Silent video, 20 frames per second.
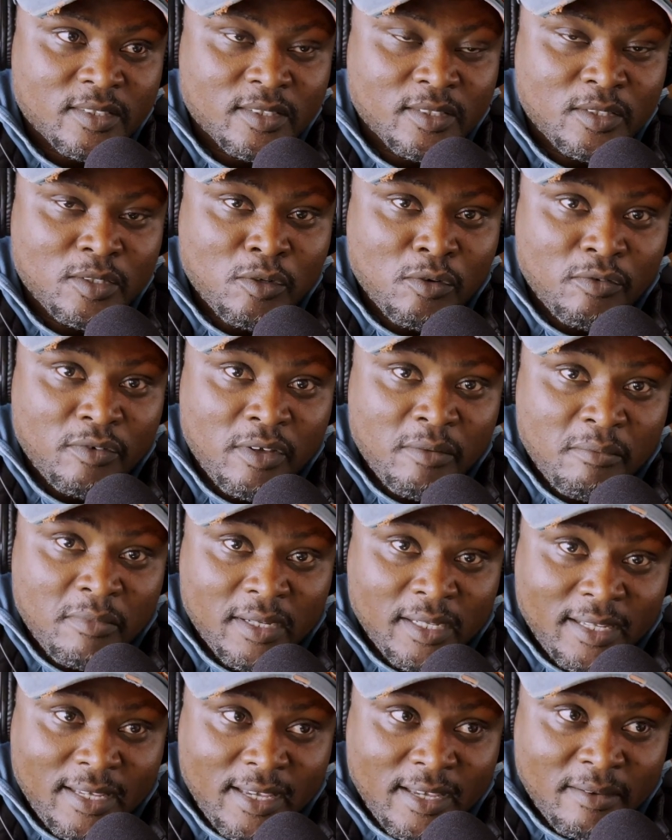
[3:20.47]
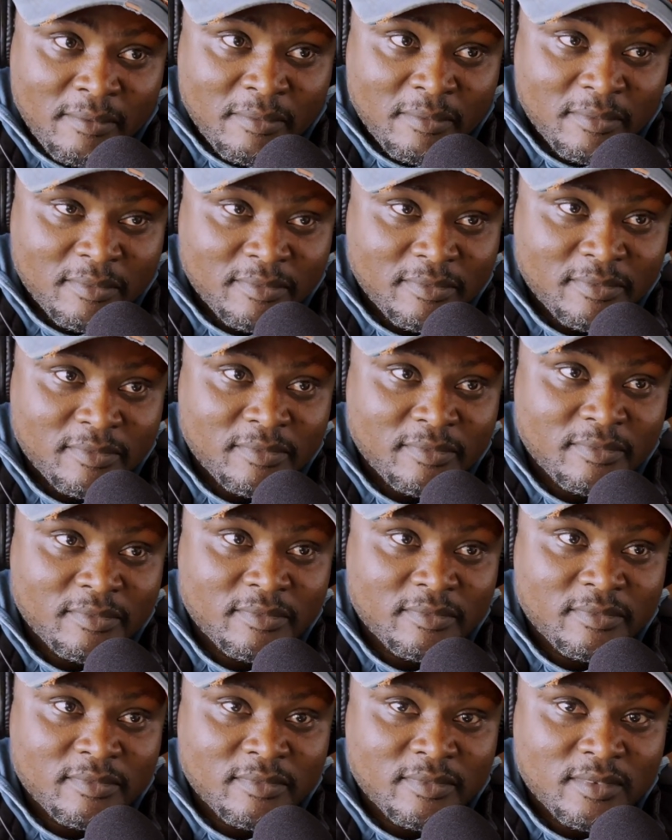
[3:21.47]
November came,
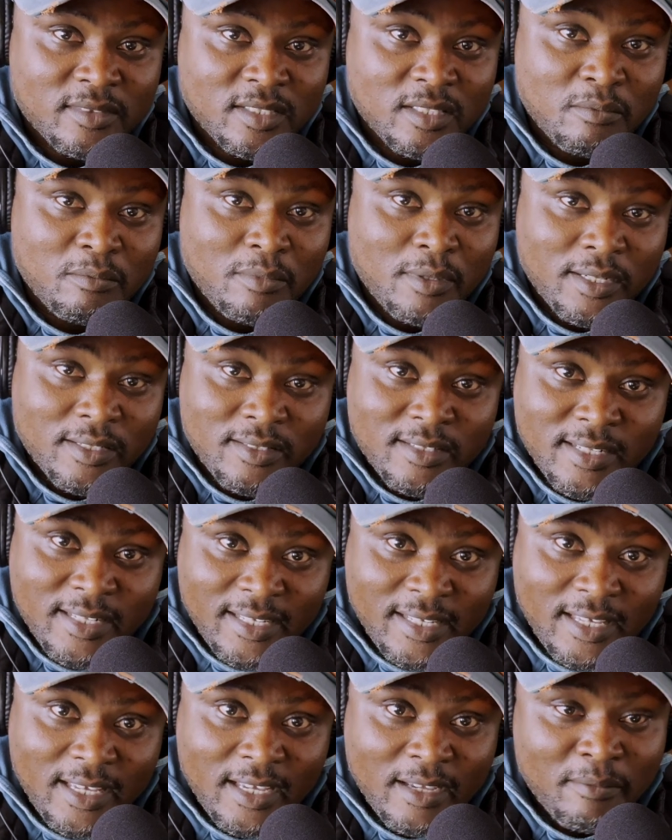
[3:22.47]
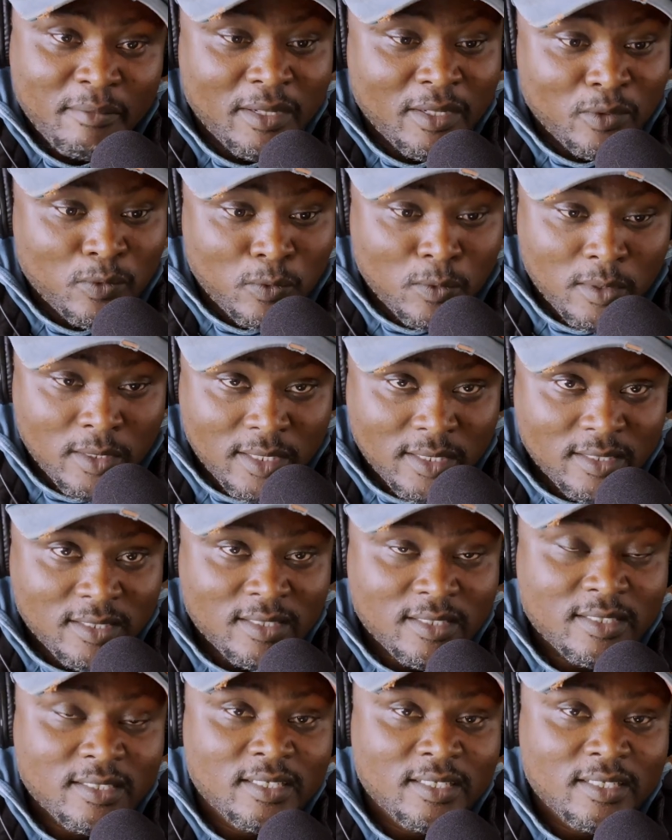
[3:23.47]
the birthday came and went.